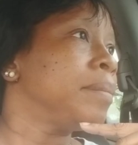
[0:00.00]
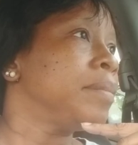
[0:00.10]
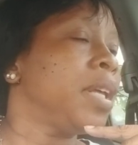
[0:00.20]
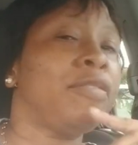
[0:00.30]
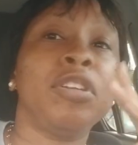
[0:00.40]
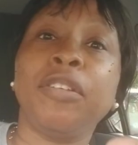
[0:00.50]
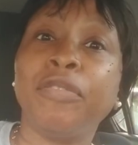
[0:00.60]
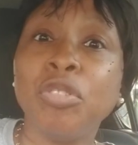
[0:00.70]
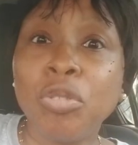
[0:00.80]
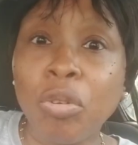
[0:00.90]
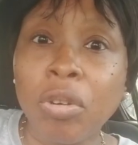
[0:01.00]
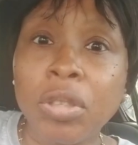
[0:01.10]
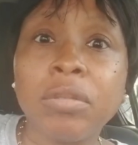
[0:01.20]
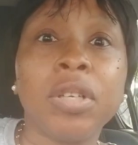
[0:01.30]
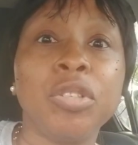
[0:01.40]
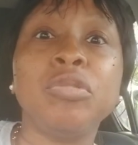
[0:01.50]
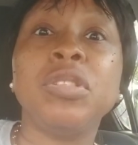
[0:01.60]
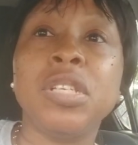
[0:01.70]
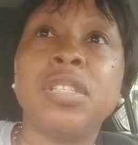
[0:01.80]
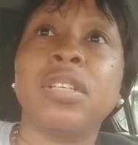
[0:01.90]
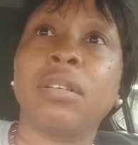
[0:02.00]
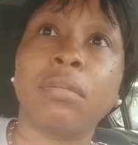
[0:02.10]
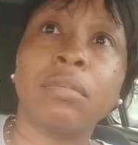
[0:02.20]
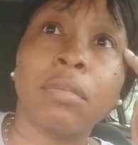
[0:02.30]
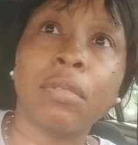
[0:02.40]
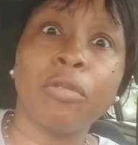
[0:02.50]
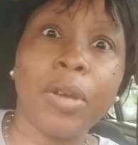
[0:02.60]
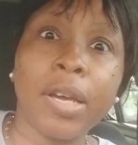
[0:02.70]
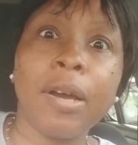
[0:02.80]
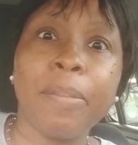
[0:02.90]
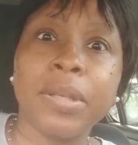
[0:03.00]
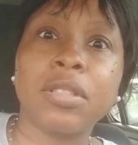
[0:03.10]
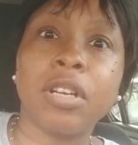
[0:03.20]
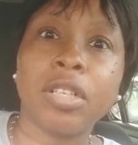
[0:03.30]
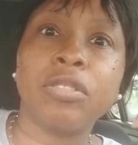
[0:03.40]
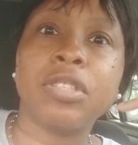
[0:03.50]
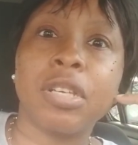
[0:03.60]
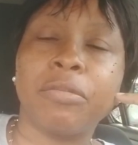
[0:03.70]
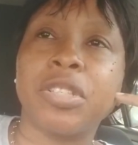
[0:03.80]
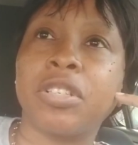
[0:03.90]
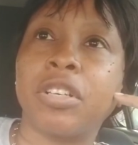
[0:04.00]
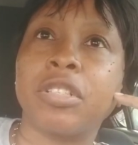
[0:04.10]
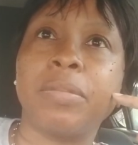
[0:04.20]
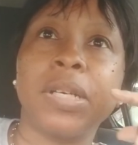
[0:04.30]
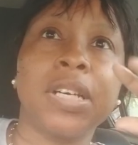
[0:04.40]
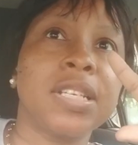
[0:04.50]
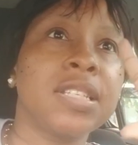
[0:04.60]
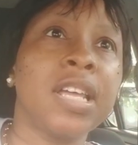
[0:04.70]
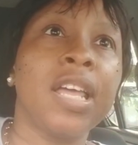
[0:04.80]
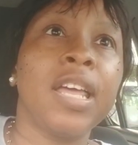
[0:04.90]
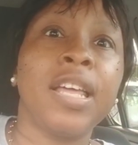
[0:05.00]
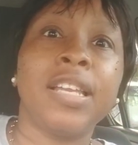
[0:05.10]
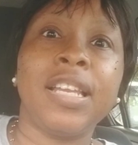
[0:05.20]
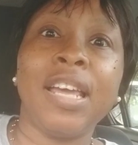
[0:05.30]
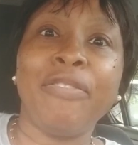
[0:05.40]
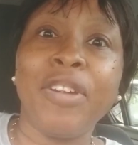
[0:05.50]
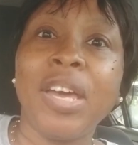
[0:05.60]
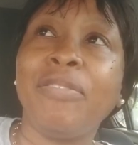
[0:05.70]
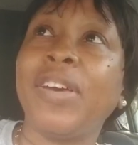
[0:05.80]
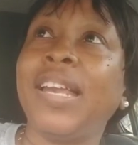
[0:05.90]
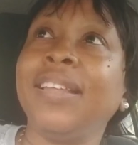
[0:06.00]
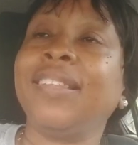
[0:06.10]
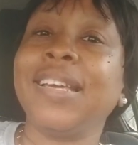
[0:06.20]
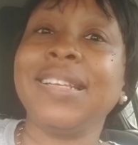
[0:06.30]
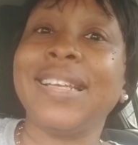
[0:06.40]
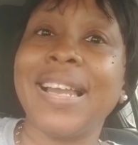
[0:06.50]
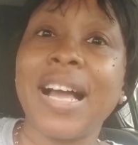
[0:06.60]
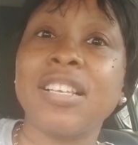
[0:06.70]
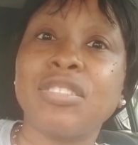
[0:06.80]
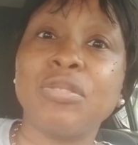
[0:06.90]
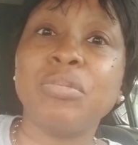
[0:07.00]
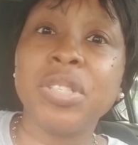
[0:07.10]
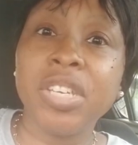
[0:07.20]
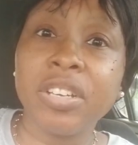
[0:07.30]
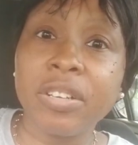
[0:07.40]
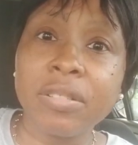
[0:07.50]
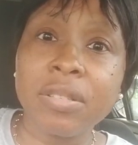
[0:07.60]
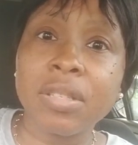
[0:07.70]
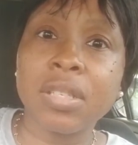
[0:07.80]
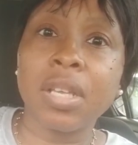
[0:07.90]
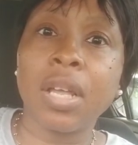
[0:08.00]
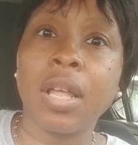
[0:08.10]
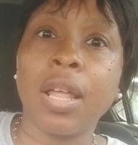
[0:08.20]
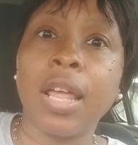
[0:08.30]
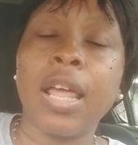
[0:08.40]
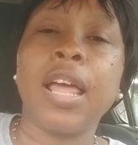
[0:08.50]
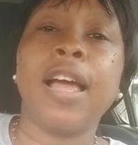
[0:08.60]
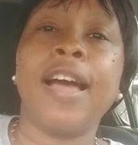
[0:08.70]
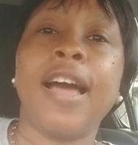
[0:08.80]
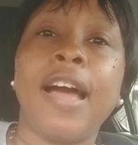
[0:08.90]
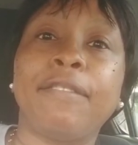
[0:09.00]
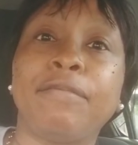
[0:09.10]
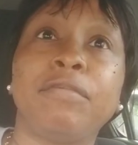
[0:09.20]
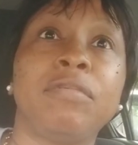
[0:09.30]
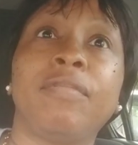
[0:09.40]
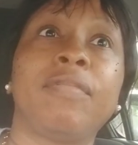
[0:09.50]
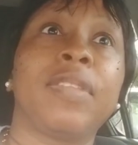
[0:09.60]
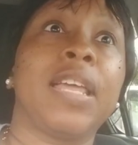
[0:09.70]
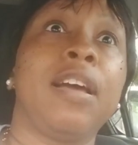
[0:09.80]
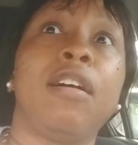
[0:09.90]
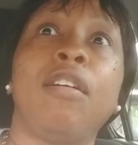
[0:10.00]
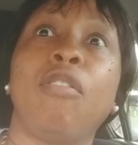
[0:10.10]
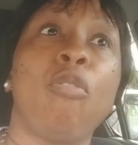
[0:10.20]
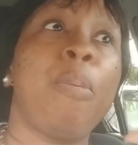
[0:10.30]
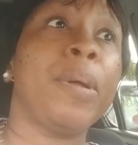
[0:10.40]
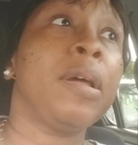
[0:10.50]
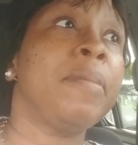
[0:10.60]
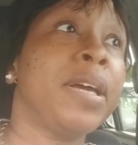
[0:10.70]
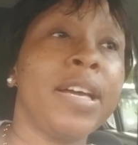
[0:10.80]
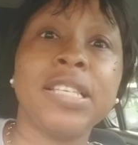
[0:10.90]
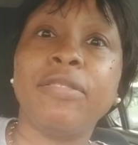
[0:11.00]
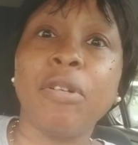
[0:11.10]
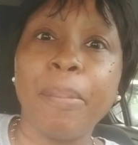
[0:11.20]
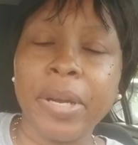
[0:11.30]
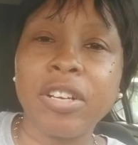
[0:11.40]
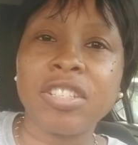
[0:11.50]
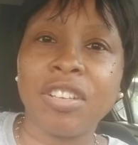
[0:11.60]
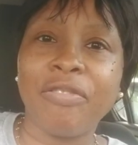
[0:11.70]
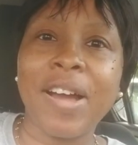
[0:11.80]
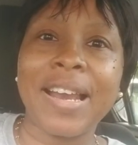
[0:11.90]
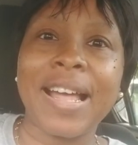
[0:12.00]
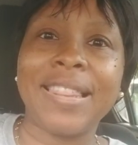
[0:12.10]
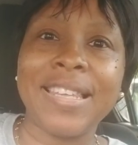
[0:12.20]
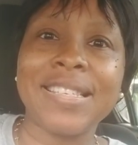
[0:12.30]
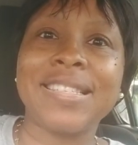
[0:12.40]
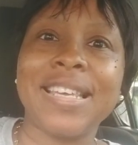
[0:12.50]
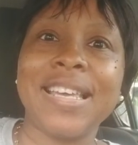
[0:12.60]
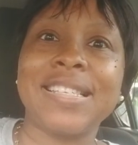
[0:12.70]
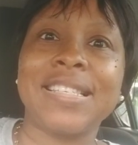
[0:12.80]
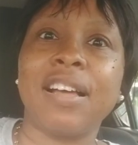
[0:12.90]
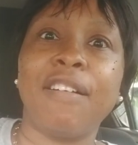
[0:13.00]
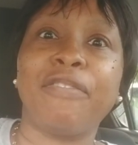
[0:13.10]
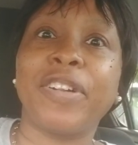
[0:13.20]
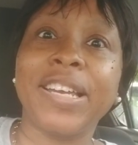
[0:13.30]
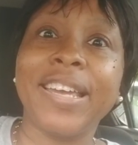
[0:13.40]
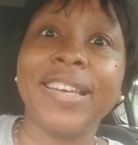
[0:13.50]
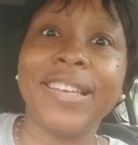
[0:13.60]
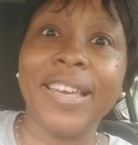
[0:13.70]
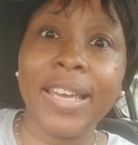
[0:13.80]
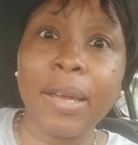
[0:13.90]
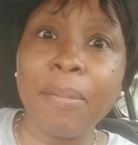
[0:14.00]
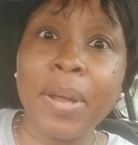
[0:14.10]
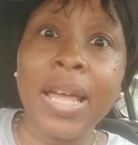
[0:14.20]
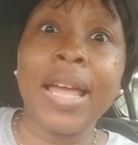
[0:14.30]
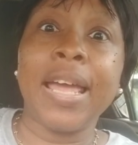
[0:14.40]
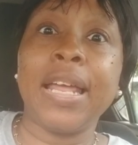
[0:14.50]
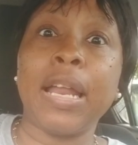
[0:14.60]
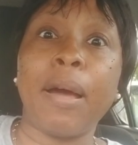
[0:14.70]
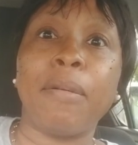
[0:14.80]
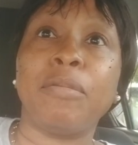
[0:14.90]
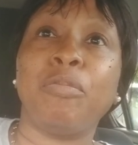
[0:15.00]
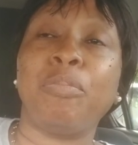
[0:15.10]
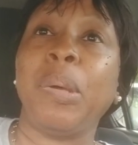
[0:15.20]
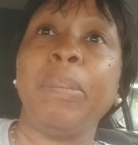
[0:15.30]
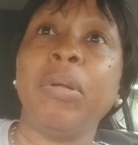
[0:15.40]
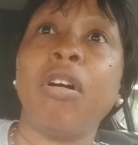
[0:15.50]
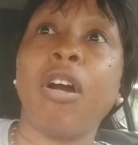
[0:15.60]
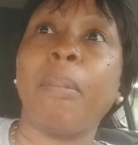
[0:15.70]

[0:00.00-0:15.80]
If you don't, well, you need to wake up and start doing some research, because if anything, the last 2 years have opened up my eyes even bigger to the fact that this is a frigging game and that people are